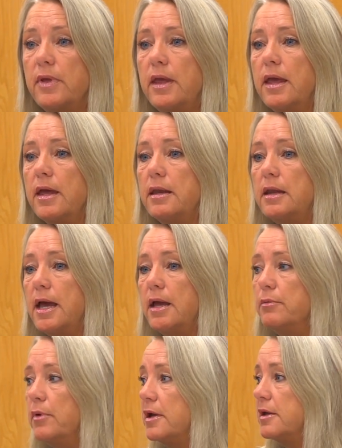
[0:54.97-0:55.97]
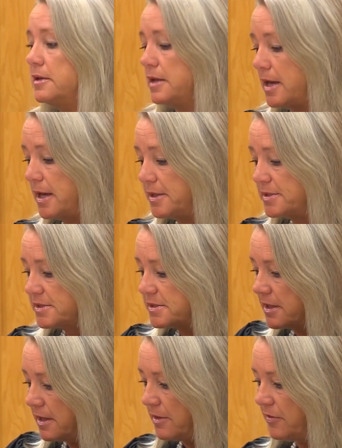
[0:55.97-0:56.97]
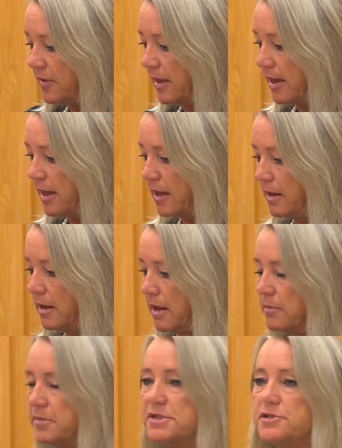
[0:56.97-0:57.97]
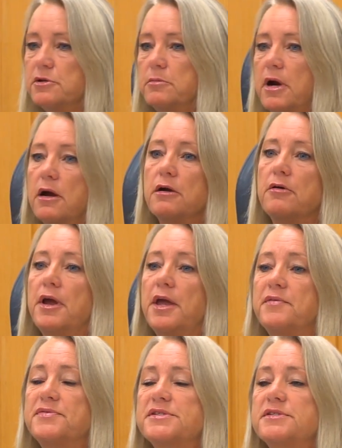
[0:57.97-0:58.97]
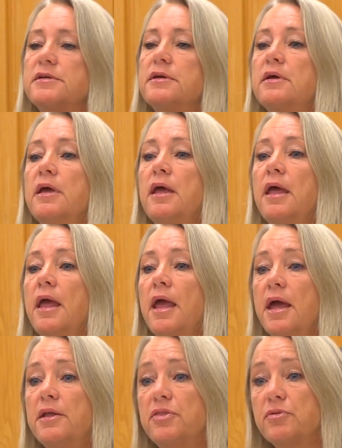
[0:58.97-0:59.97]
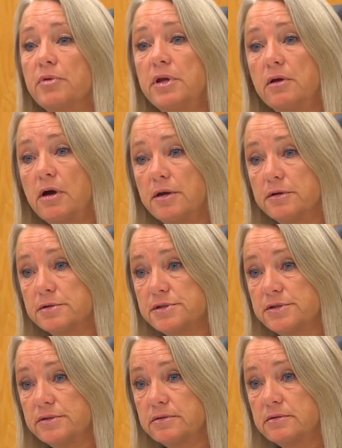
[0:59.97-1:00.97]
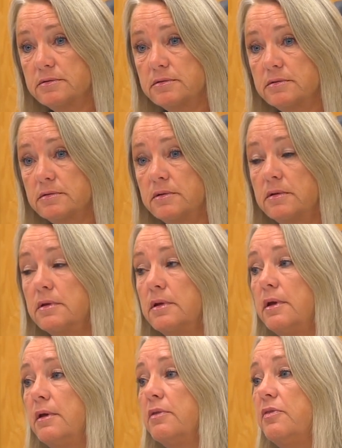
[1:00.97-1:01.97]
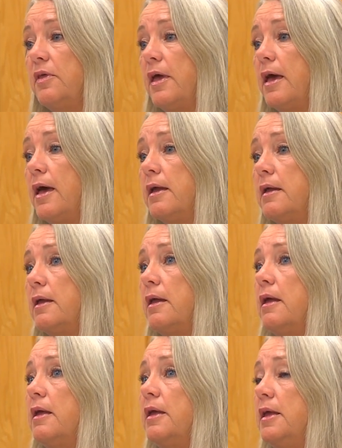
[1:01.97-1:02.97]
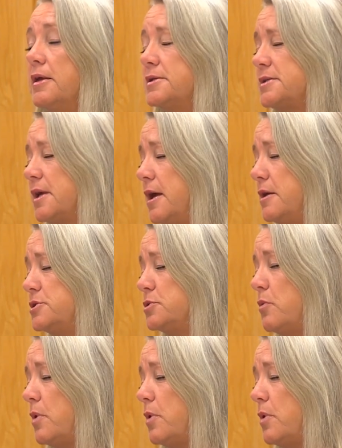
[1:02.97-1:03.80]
And I recognize that Mister Margraves had three daughters that he has had to